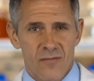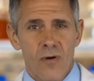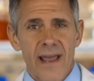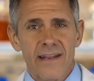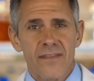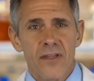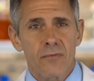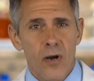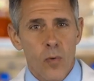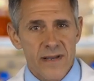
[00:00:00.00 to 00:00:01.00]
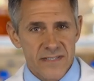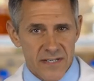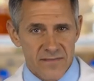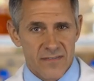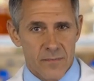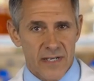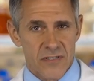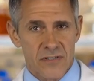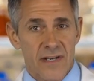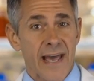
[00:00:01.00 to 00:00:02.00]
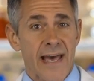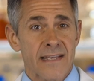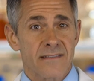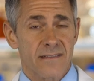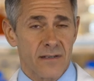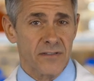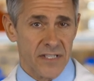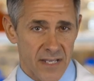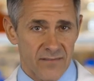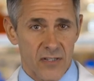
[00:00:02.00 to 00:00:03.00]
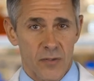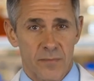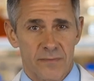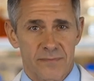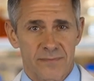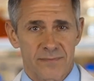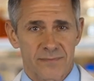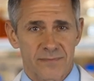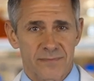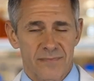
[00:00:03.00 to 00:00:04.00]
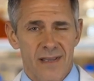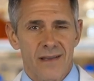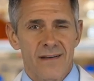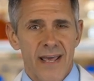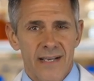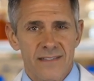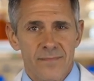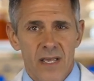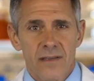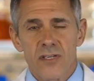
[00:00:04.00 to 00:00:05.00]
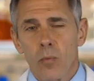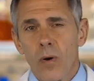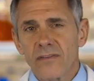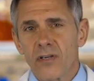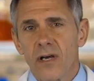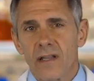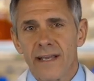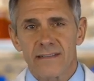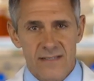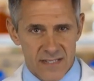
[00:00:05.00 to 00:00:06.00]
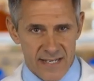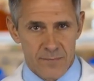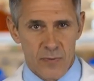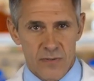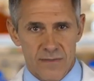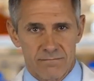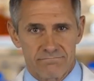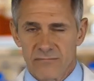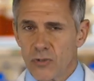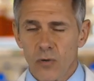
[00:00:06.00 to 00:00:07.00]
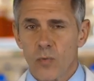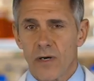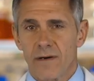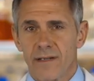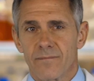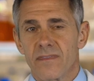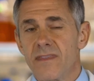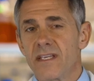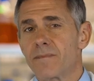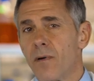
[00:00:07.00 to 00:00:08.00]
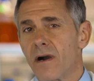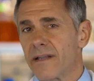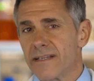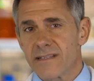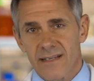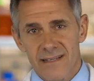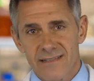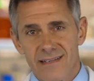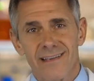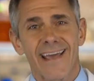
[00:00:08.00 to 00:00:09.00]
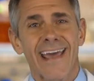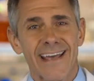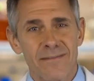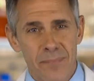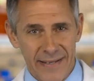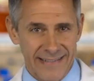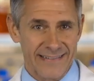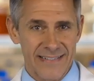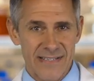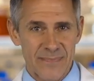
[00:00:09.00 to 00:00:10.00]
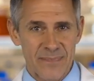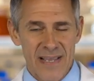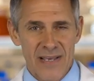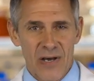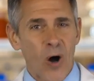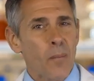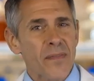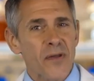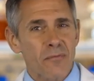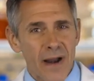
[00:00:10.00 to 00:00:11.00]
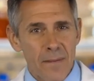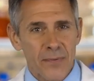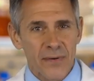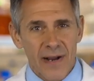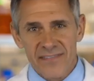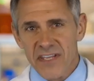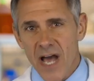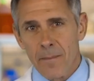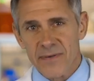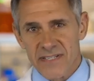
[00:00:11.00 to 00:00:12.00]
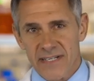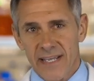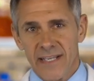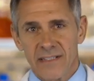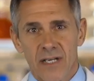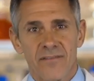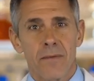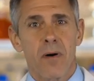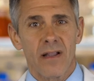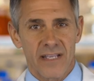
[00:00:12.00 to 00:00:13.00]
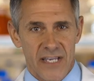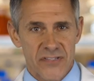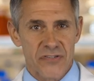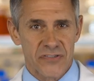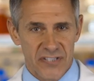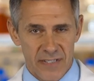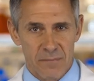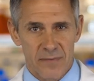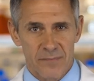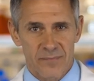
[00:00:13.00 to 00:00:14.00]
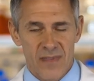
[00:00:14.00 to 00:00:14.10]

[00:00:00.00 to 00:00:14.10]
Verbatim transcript: Write in the requested information asked on the envelope. Next, you'll want to collect the samples. Don't worry, this part is easy and painless. Open the wrapper at the opposite end of the polyester tip.